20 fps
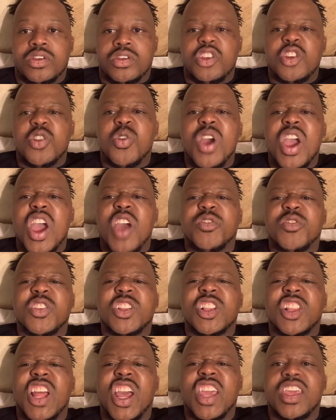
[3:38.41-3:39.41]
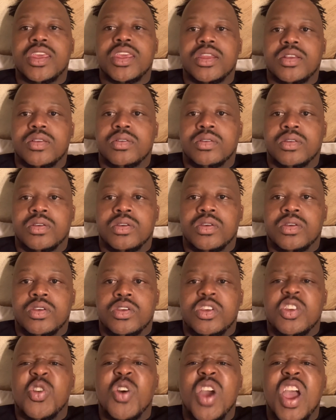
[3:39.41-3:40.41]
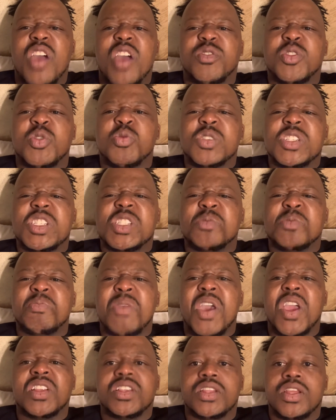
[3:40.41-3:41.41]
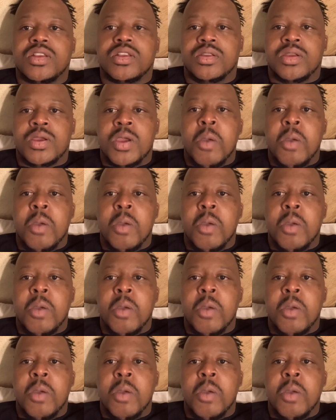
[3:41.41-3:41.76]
You don't have to like it. You don't have to respect it.